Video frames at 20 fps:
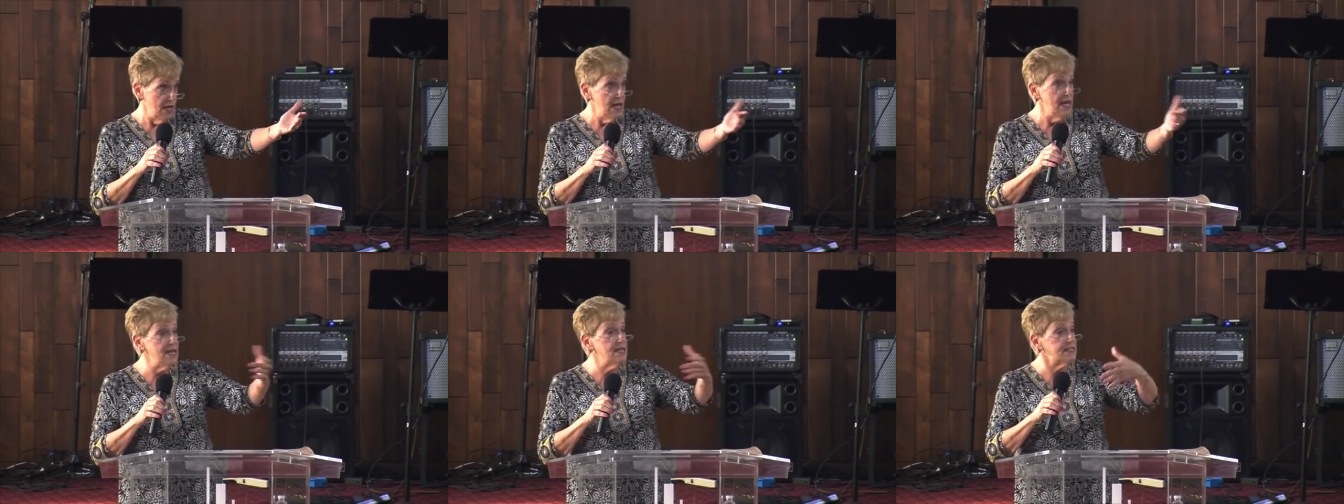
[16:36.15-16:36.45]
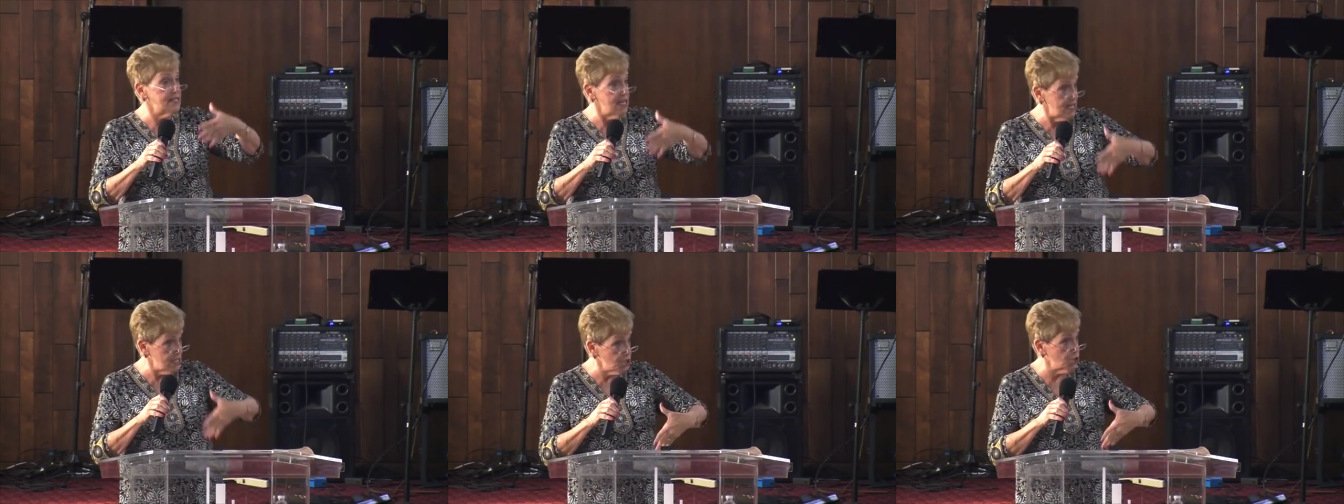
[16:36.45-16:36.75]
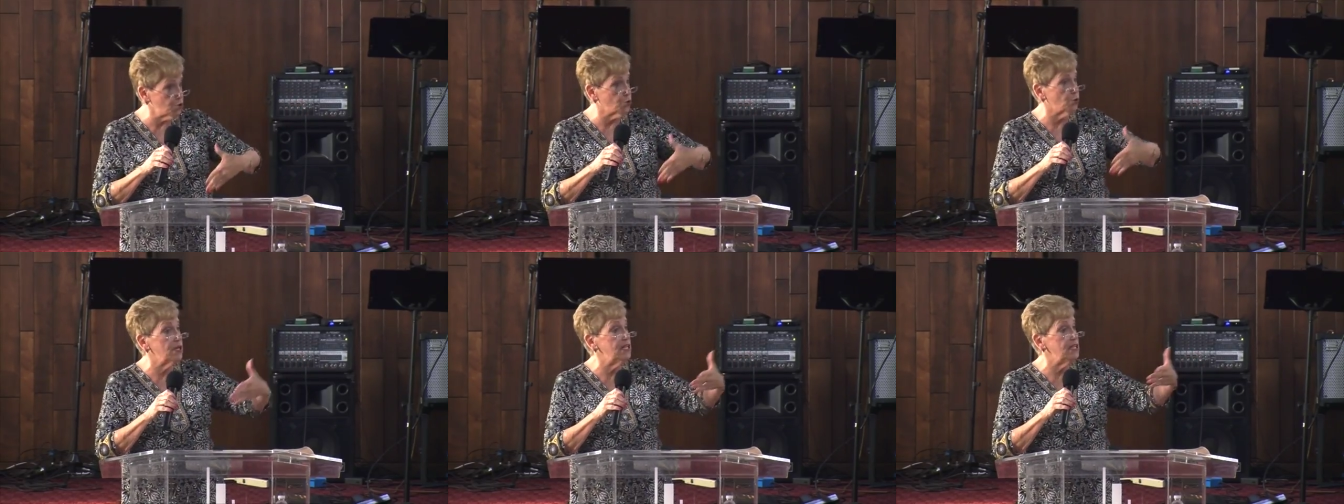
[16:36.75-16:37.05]
His
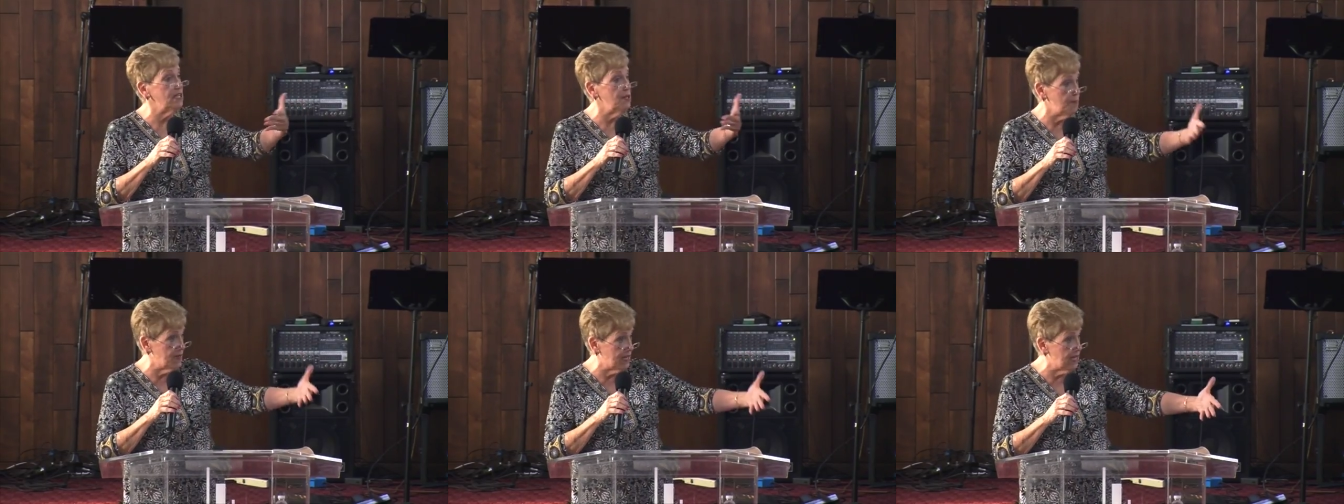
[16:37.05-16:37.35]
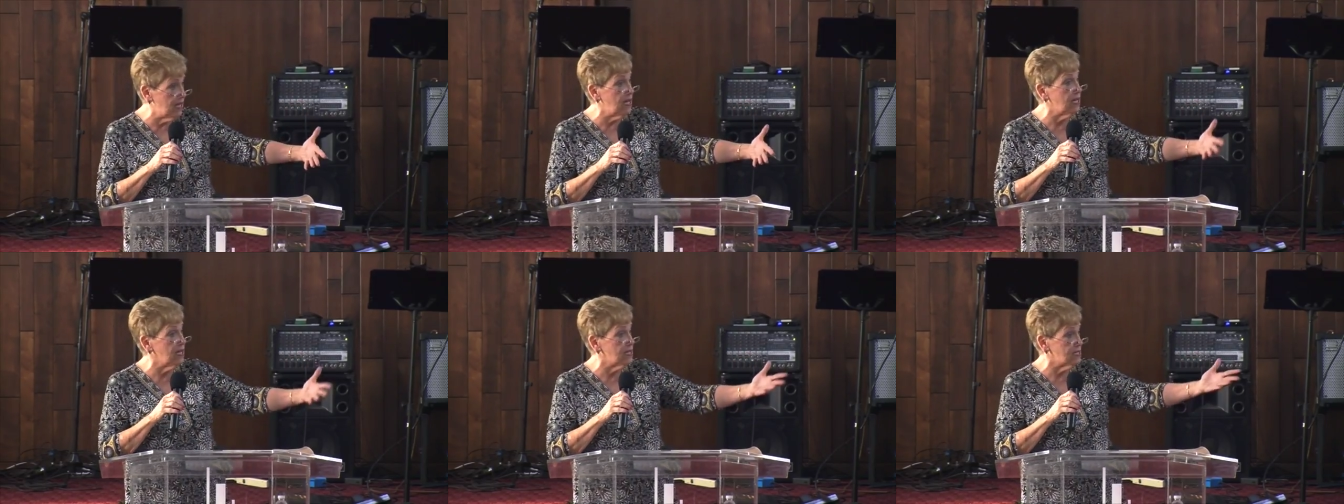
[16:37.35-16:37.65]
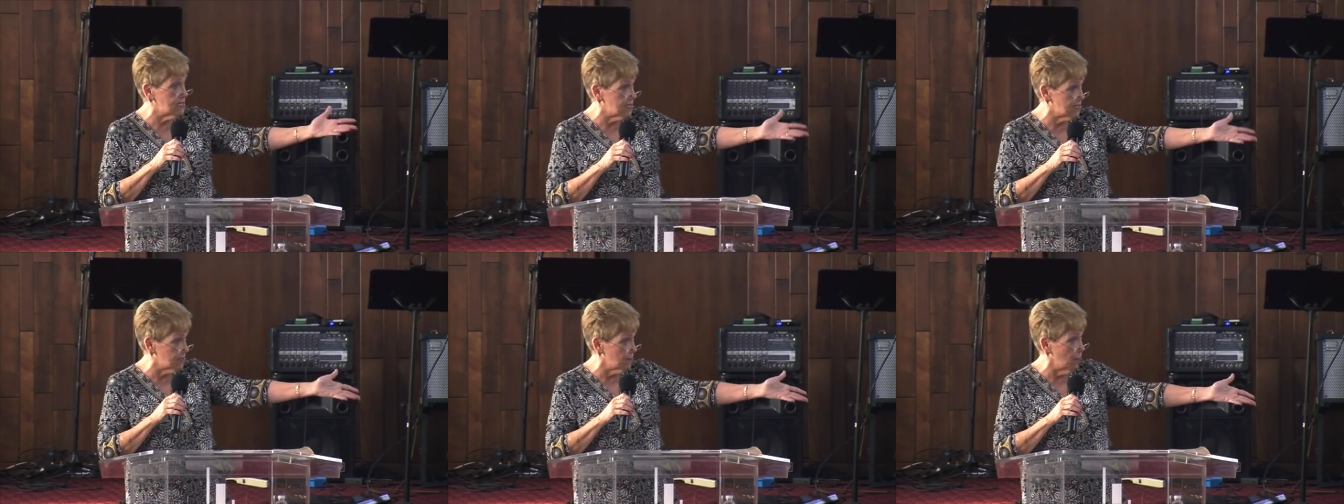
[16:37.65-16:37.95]
history in the beginning
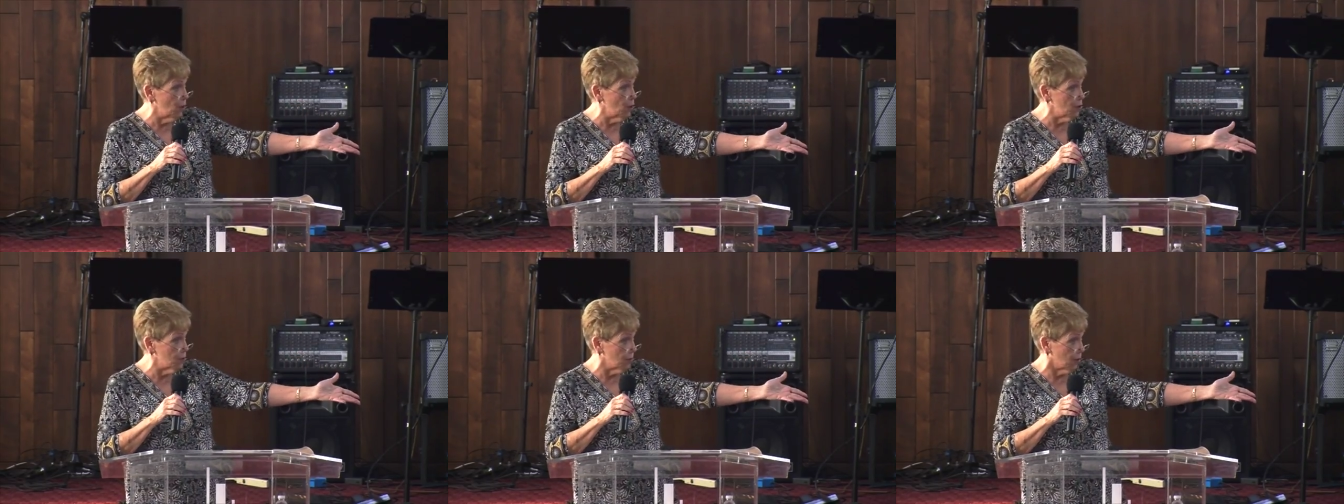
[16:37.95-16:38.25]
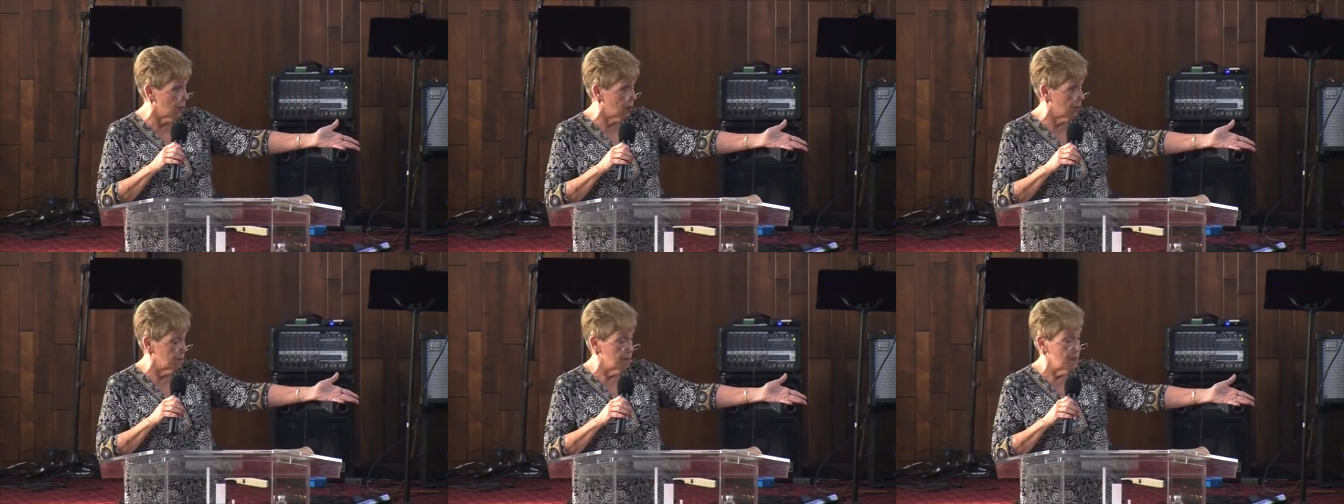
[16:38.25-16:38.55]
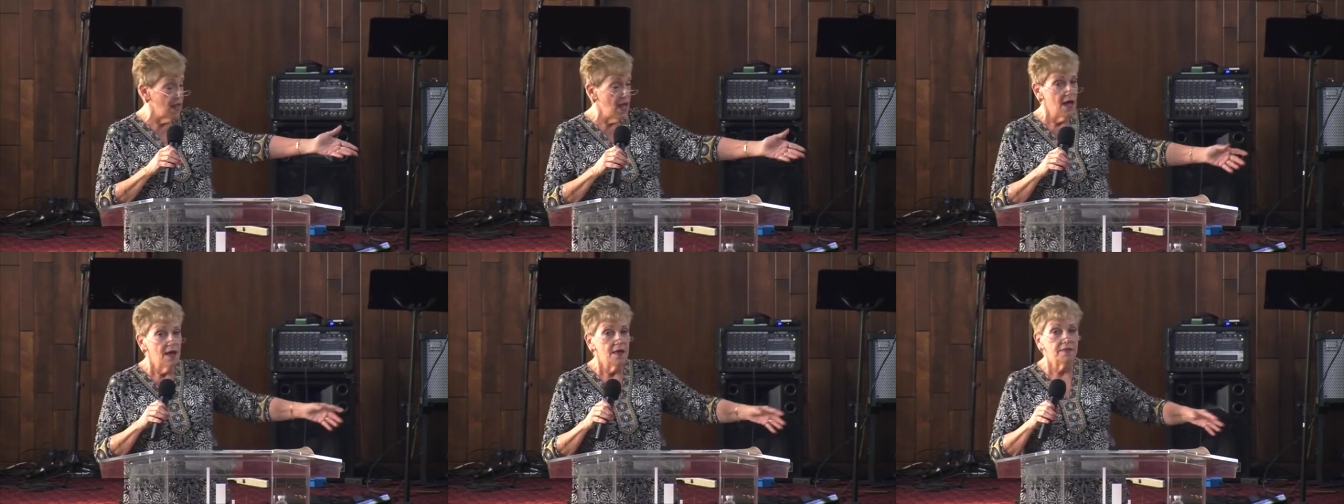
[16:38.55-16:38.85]
is he's a murderer.
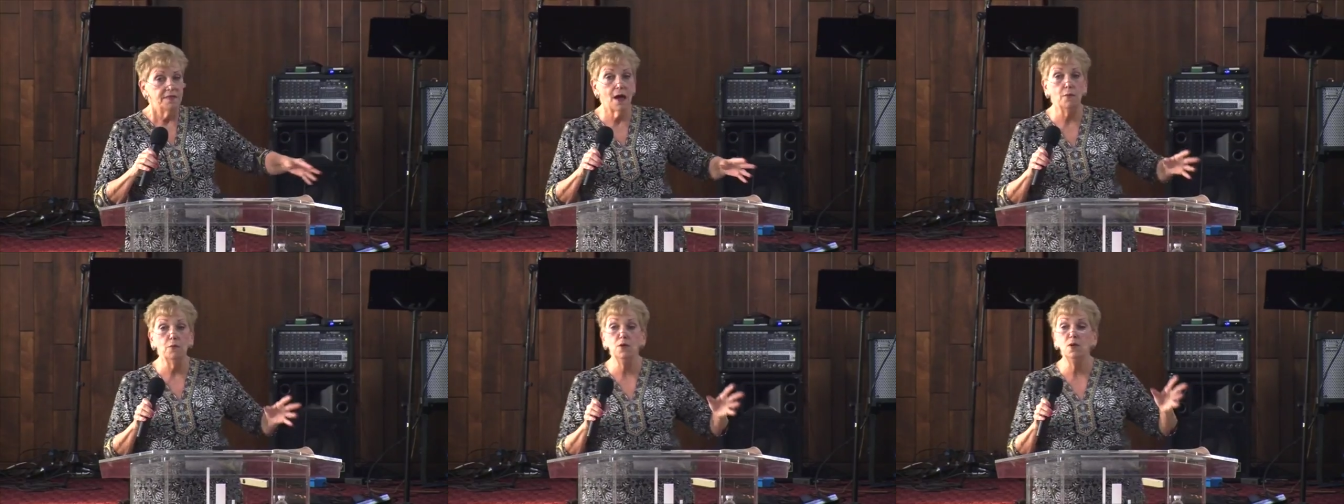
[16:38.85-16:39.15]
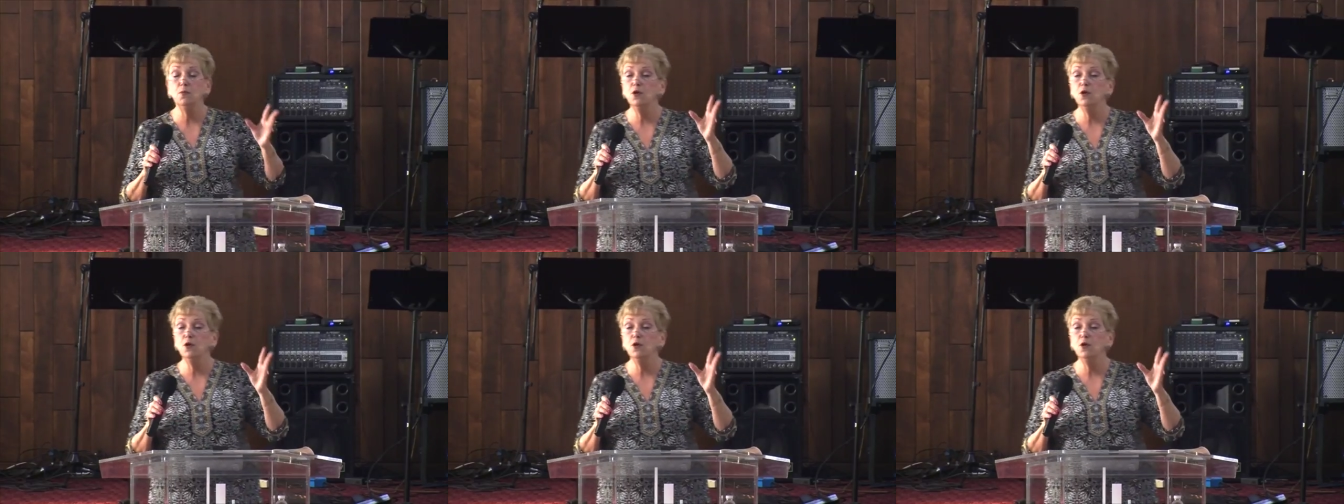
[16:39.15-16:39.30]
Then we